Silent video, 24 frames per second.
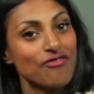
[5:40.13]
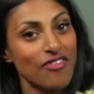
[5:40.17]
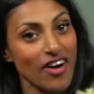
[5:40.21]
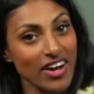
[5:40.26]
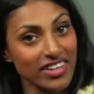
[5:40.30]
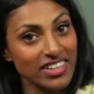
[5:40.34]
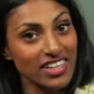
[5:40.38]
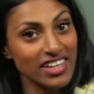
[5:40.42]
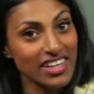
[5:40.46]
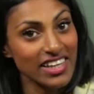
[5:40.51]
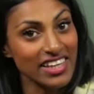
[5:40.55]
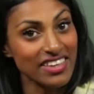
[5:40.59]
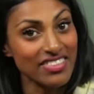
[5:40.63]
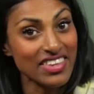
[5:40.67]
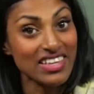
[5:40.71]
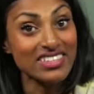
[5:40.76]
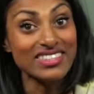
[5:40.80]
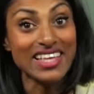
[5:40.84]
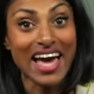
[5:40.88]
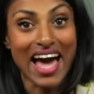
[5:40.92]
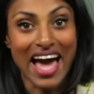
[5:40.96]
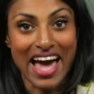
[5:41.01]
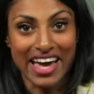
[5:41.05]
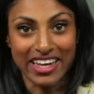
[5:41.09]
Finally,
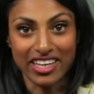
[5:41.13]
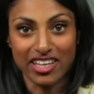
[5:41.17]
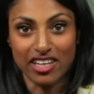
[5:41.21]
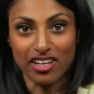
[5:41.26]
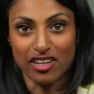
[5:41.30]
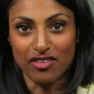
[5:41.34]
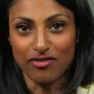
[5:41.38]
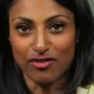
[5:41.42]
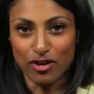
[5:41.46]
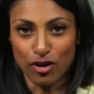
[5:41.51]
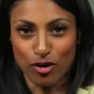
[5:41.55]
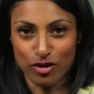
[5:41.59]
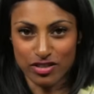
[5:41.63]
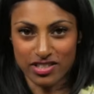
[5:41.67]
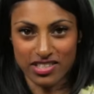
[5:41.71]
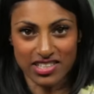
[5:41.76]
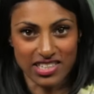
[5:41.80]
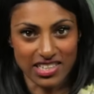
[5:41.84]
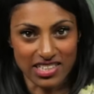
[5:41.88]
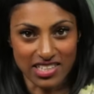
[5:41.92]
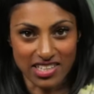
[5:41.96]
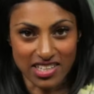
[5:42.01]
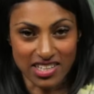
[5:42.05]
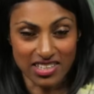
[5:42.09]
there's angular
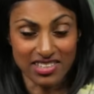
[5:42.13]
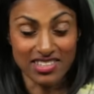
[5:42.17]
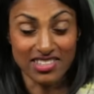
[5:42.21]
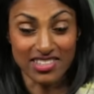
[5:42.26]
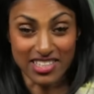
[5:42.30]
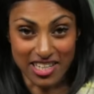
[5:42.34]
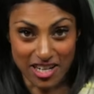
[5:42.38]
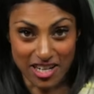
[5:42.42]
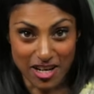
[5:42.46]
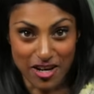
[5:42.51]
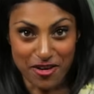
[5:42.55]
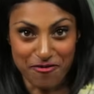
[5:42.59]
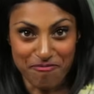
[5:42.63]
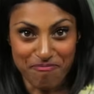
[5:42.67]
velocity to consider.